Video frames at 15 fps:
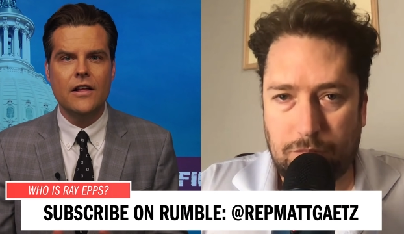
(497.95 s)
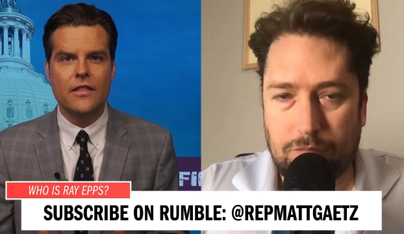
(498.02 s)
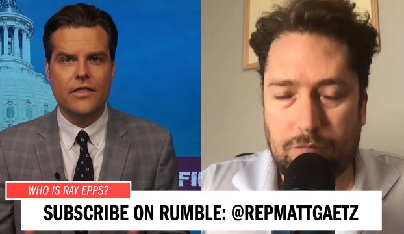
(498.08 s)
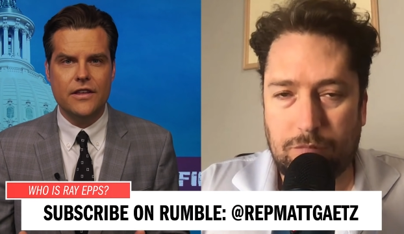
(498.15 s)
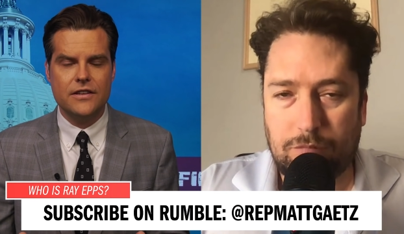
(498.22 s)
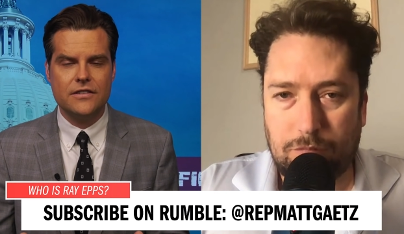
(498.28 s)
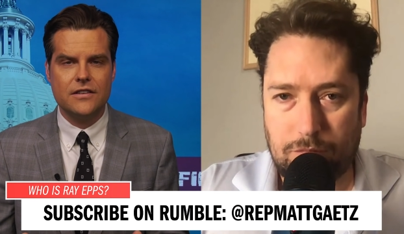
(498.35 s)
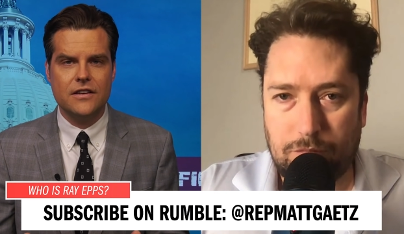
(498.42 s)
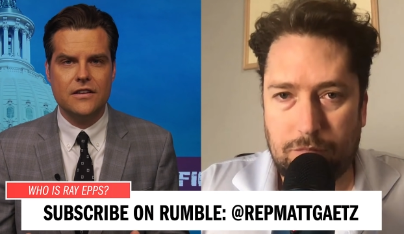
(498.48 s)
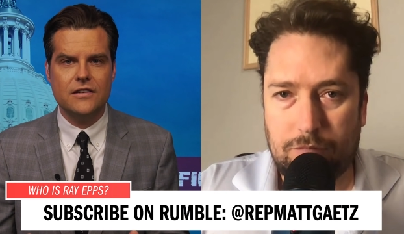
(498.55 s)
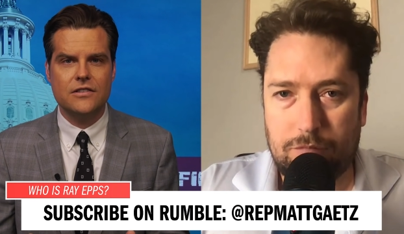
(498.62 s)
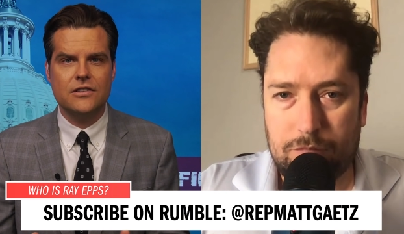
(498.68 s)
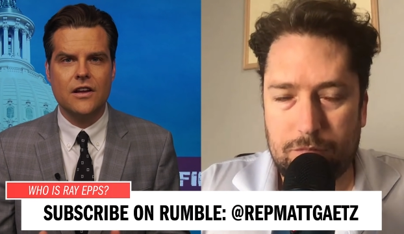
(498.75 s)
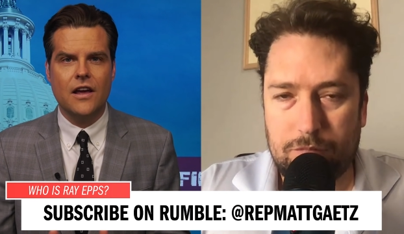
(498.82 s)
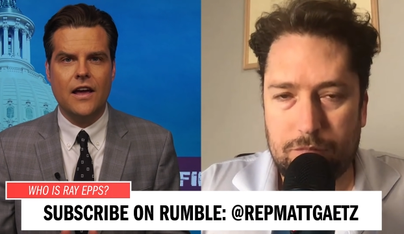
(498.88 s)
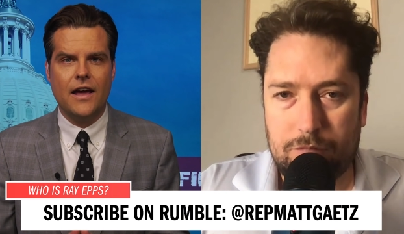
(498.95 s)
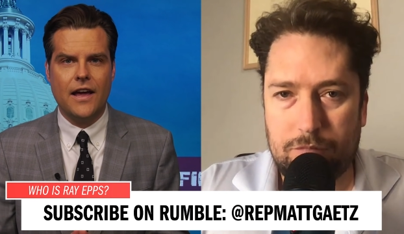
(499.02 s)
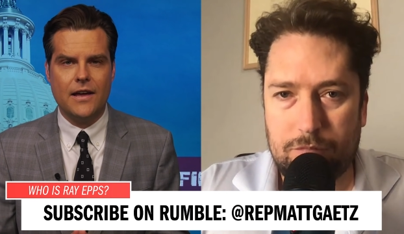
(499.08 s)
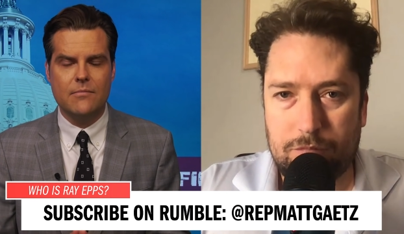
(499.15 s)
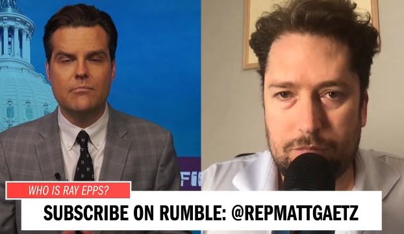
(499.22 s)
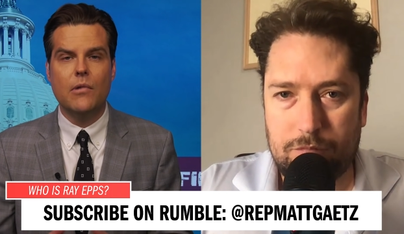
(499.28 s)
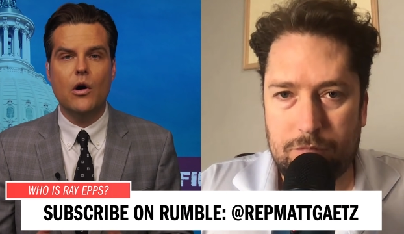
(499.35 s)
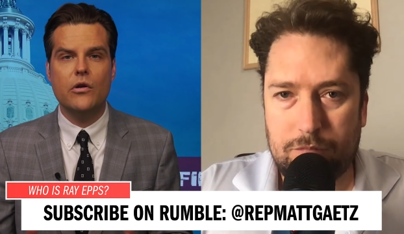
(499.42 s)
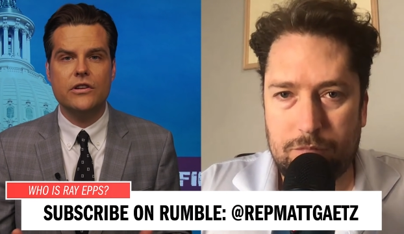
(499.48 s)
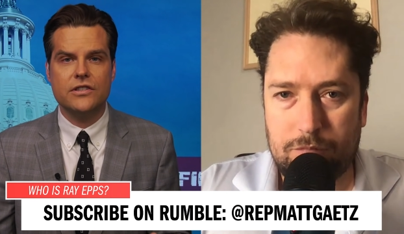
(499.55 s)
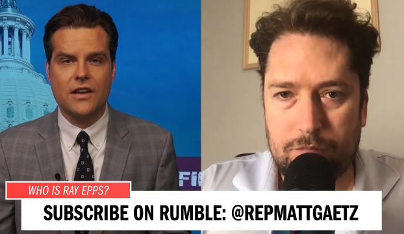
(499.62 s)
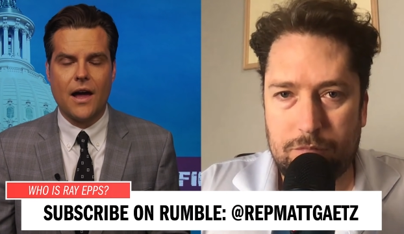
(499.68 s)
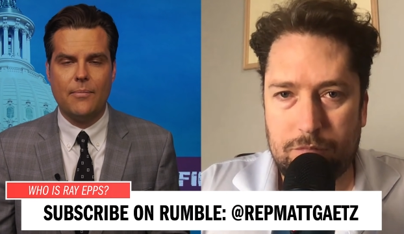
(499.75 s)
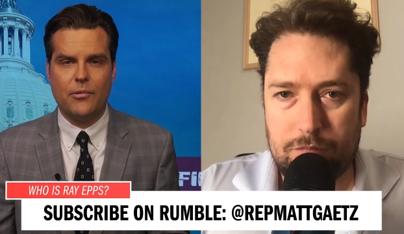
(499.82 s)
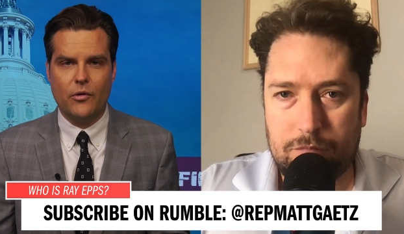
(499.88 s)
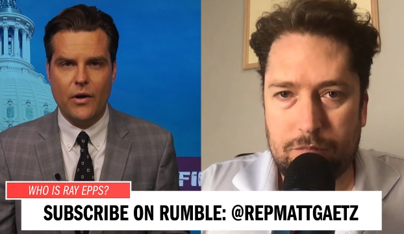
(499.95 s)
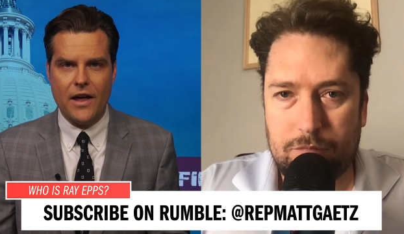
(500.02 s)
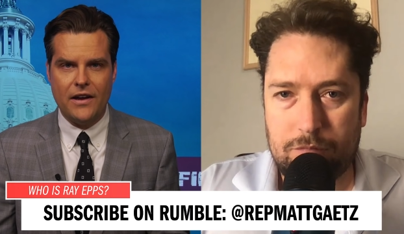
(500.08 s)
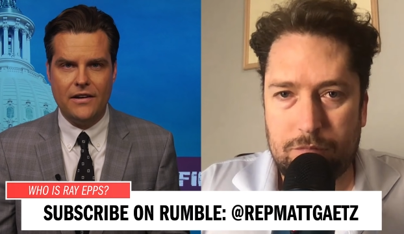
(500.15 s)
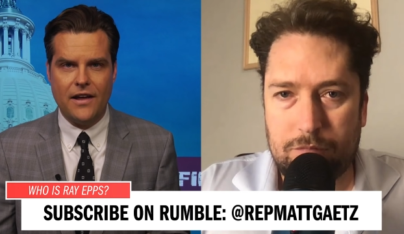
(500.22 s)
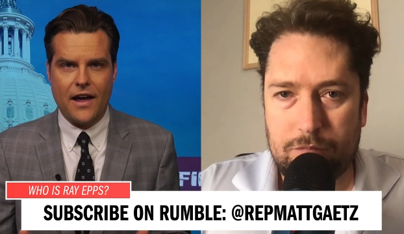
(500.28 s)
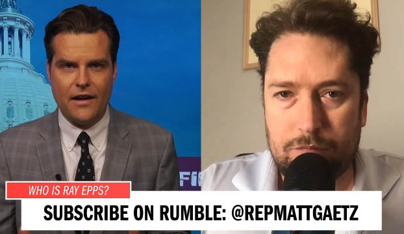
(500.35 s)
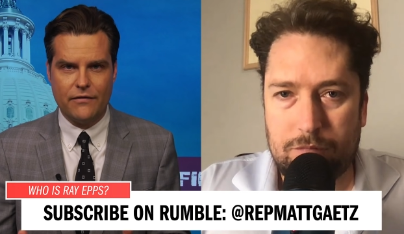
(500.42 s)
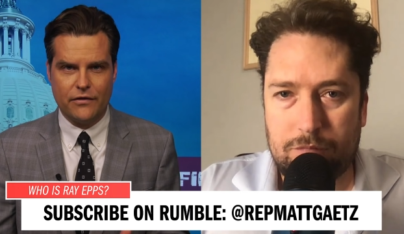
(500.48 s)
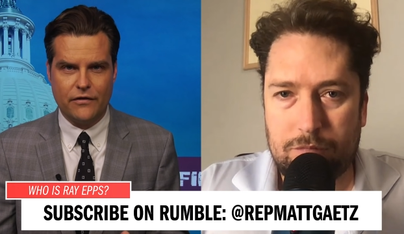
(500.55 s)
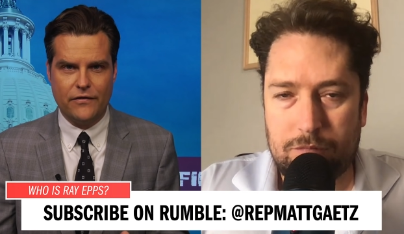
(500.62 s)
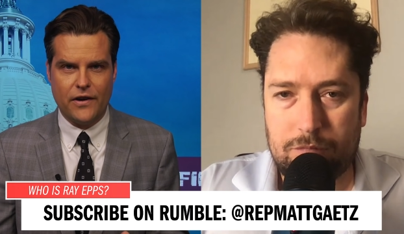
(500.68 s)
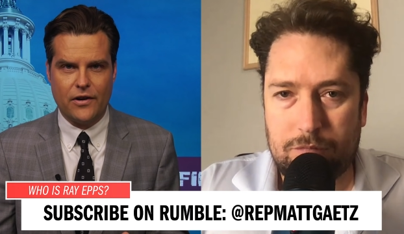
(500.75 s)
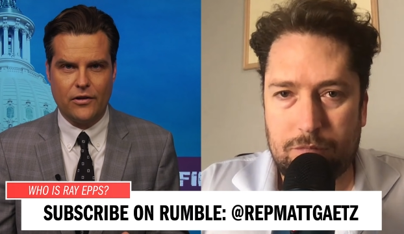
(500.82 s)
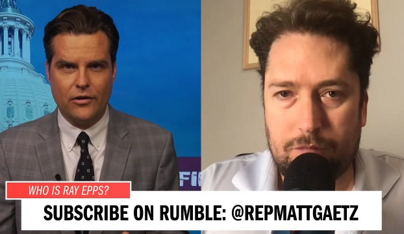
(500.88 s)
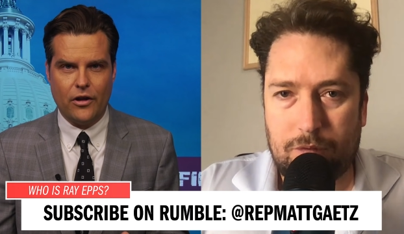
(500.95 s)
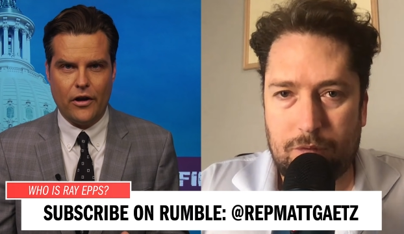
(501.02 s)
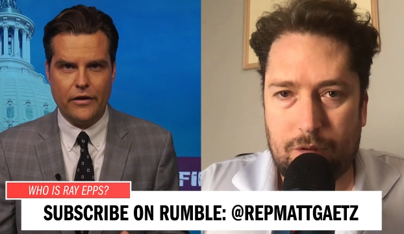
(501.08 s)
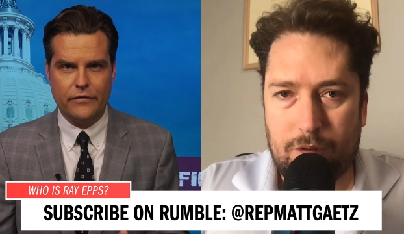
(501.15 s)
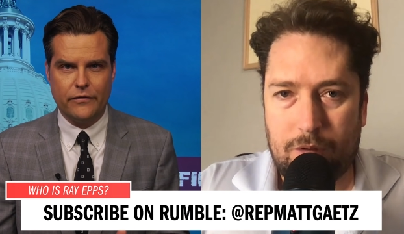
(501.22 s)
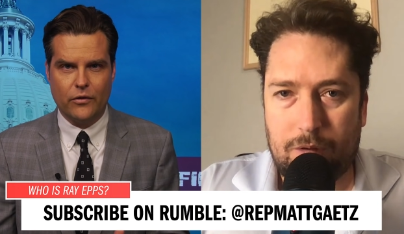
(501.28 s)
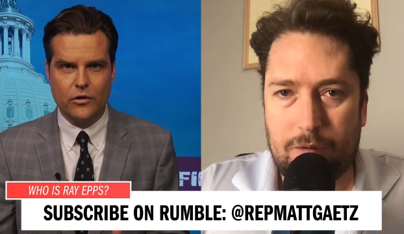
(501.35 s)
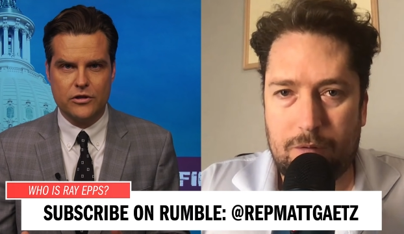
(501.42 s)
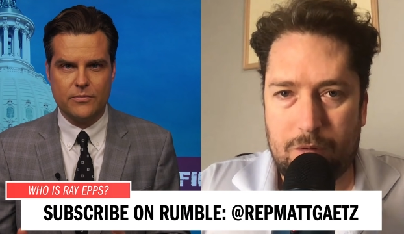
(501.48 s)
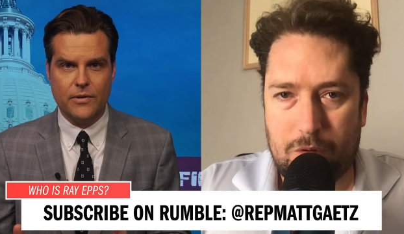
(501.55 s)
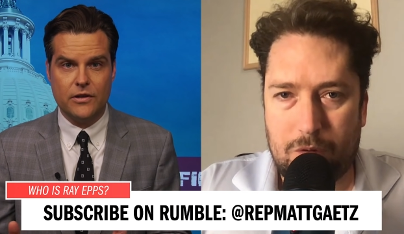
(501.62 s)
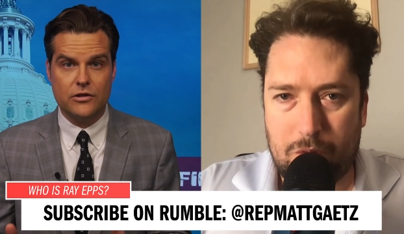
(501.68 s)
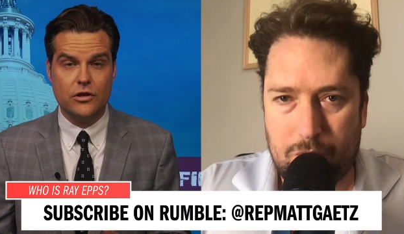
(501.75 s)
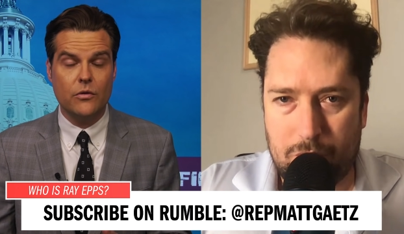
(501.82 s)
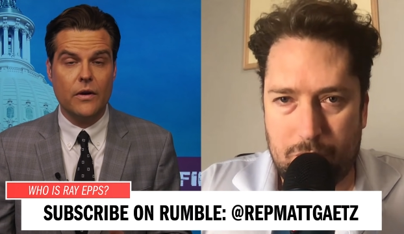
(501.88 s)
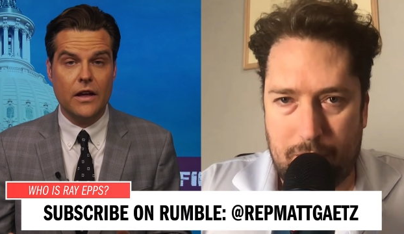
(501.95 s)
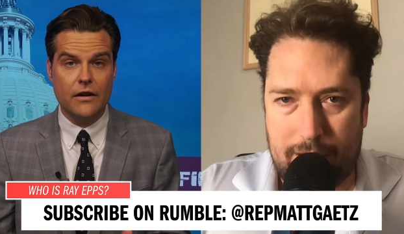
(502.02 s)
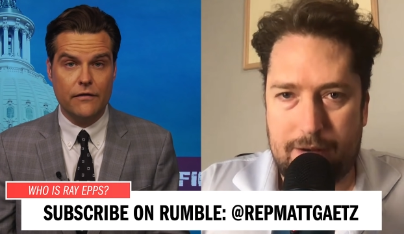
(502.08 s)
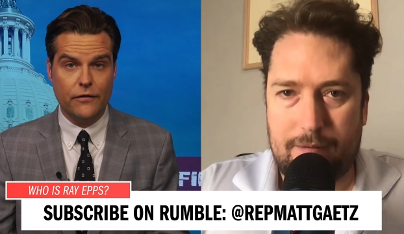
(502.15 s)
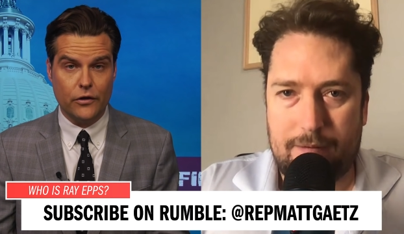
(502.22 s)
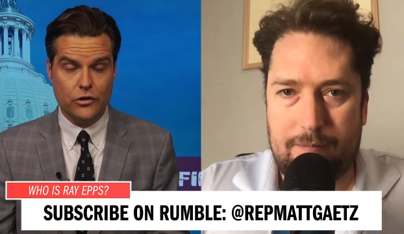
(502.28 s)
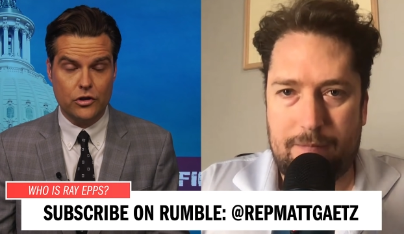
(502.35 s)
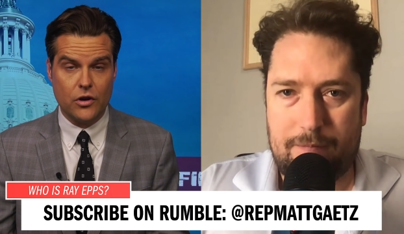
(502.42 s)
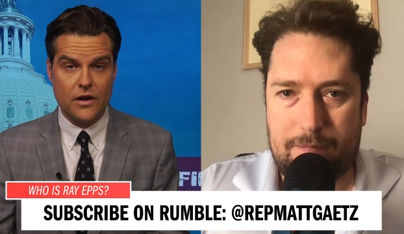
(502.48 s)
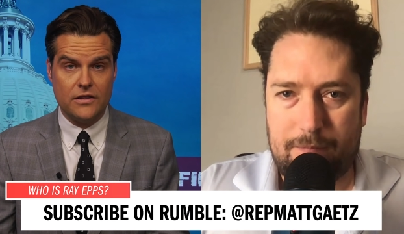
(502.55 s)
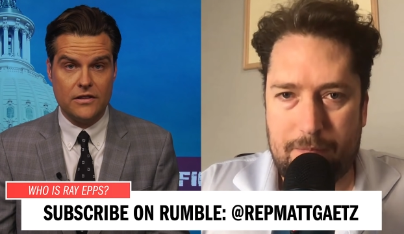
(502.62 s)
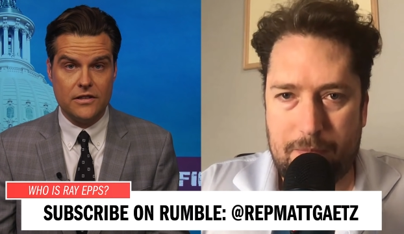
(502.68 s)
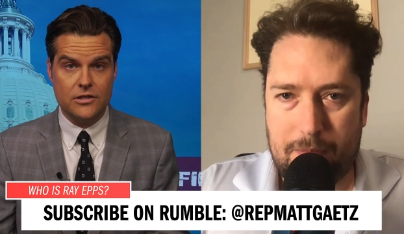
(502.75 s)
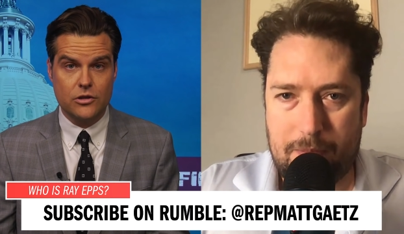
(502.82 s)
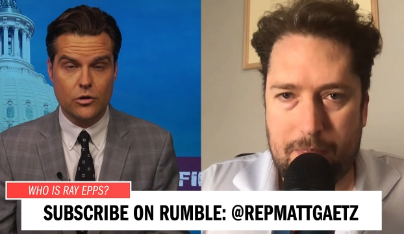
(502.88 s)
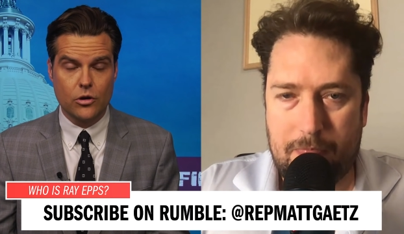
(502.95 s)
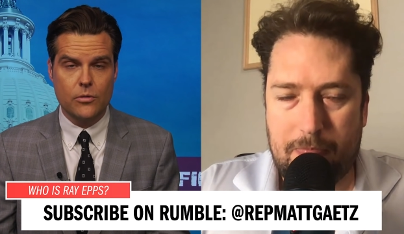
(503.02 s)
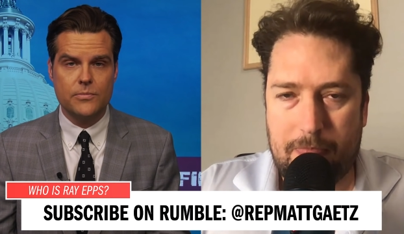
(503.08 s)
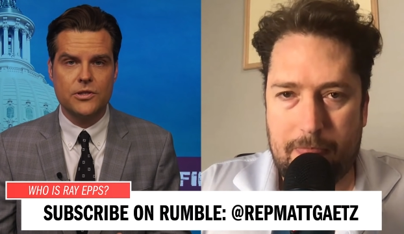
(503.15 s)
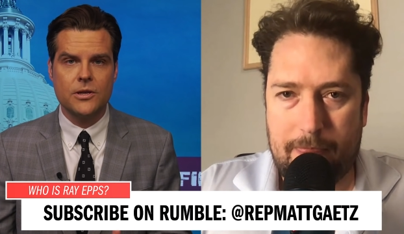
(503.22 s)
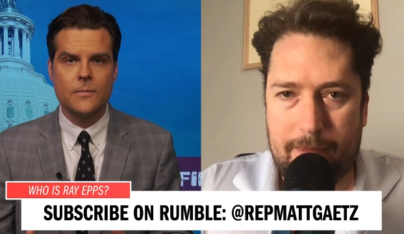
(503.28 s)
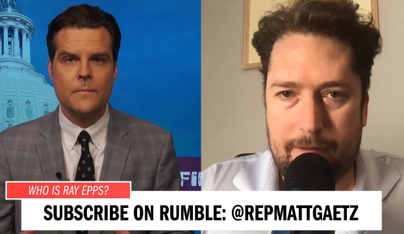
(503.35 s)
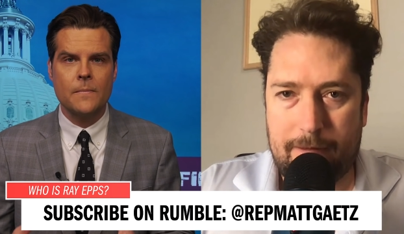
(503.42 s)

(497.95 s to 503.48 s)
Speaker 1: this is a modus operandi for federal law enforcement to infiltrate these groups